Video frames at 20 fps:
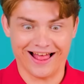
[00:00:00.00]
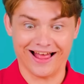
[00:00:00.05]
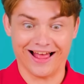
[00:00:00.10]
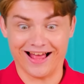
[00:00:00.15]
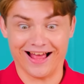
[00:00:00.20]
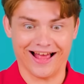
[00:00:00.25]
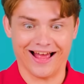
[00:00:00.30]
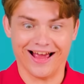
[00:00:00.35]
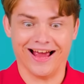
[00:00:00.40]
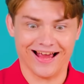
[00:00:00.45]
I
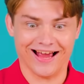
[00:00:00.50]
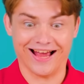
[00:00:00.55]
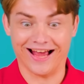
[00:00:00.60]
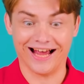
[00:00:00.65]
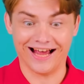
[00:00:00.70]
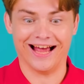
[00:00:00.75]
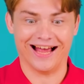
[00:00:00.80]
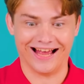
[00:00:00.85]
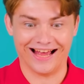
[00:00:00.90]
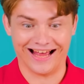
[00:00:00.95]
have an
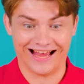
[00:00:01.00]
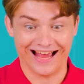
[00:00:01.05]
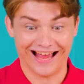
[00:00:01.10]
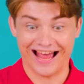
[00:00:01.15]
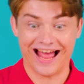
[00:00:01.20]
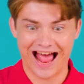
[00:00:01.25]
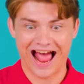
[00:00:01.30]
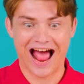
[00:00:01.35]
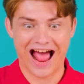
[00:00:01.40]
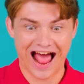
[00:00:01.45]
idea how to make
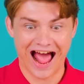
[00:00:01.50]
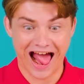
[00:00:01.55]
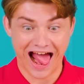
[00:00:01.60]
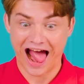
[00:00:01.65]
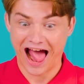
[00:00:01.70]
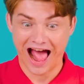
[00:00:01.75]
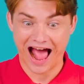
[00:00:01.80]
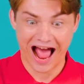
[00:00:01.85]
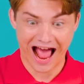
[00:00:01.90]
this cactus more